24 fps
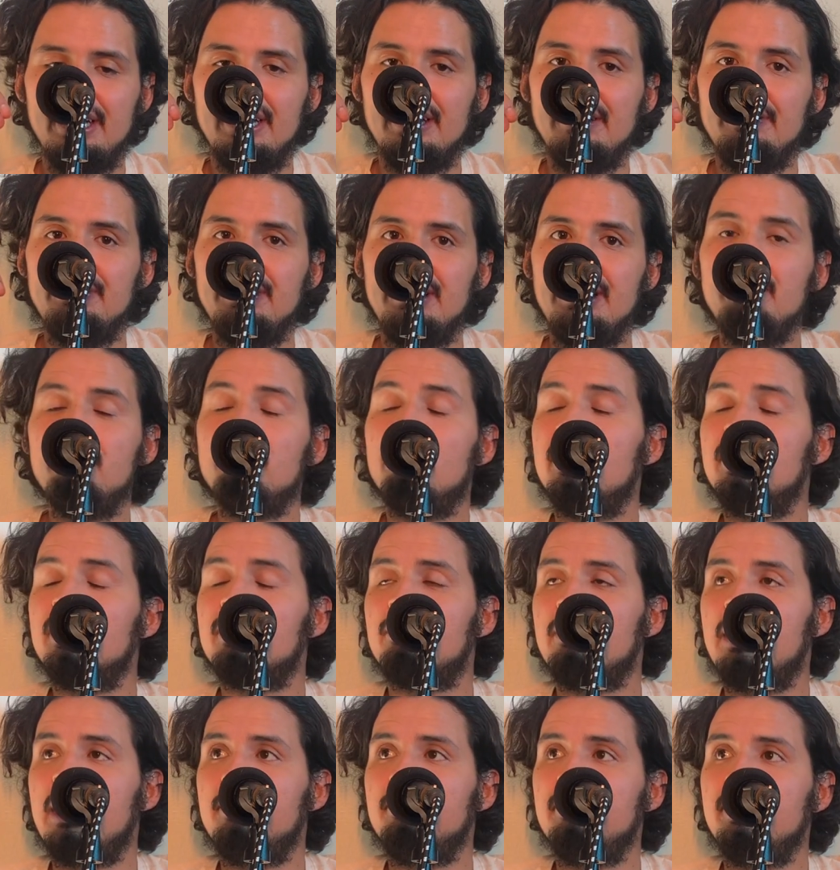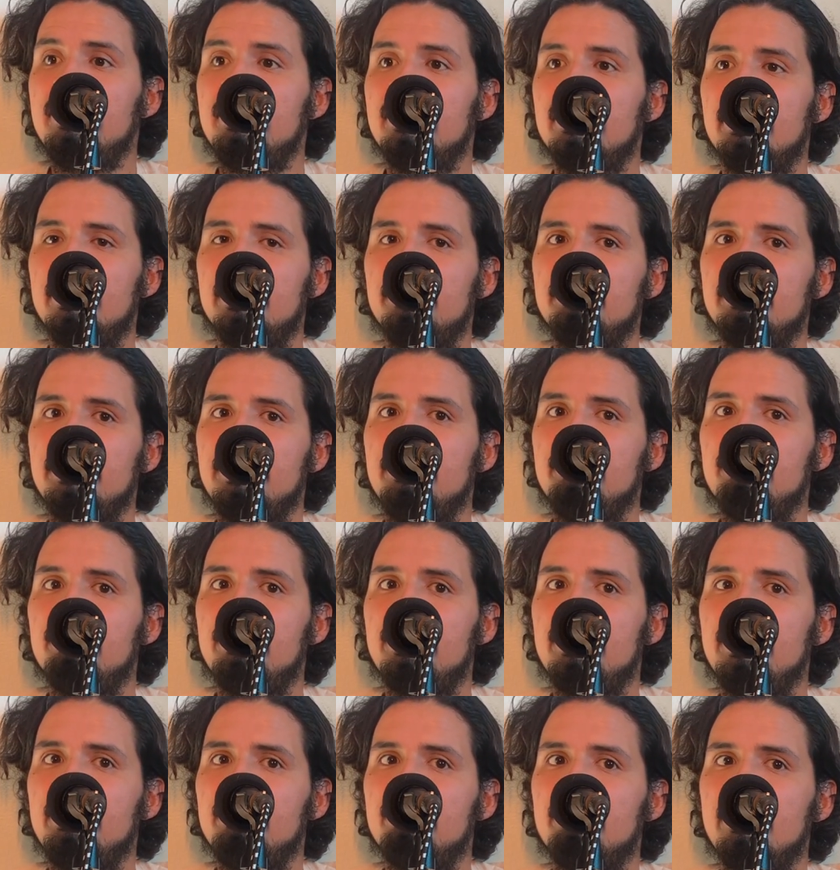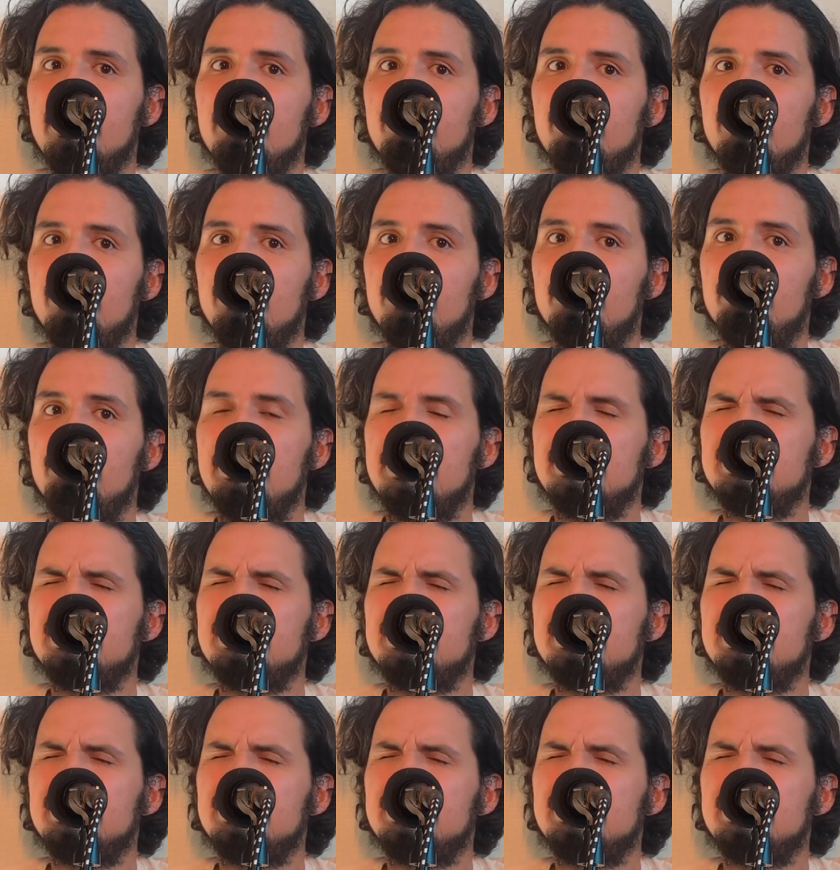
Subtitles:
He won a Grammy. He won for best.